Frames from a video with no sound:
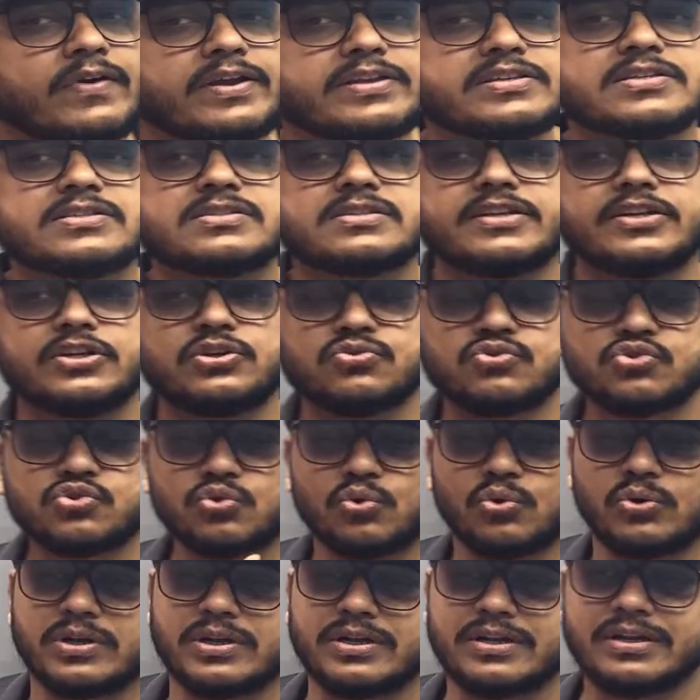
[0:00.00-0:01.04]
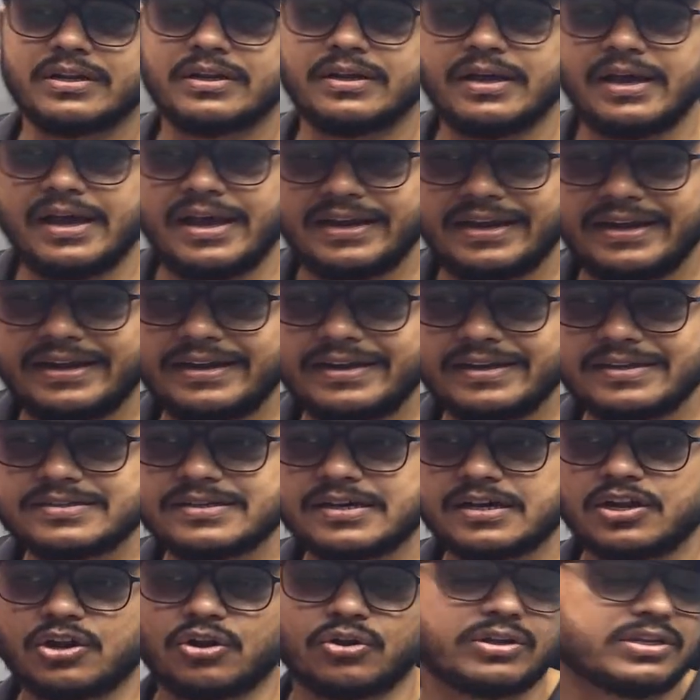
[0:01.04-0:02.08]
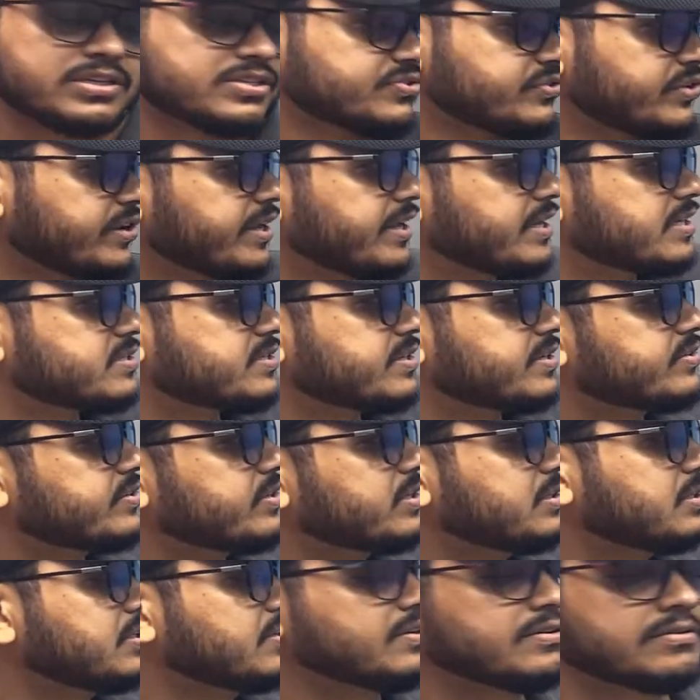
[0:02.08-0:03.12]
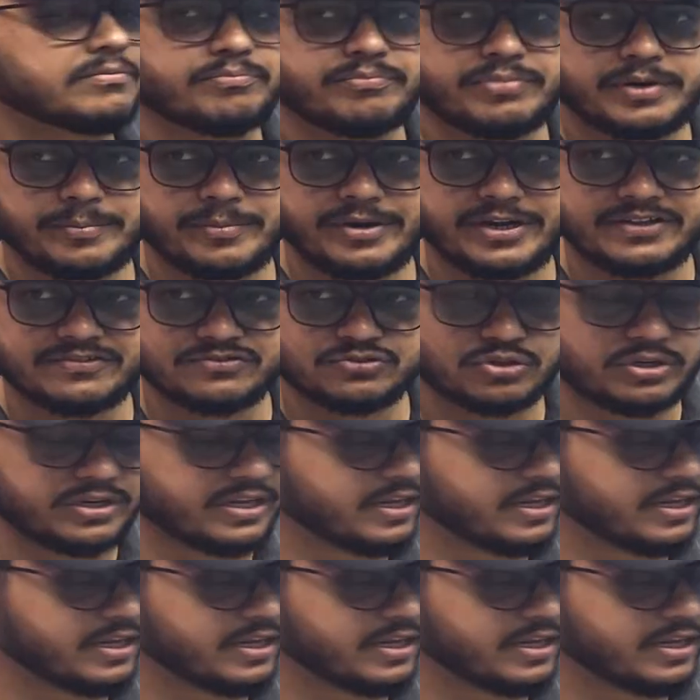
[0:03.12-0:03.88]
I just need to store an integer or a string, etc., then primitive should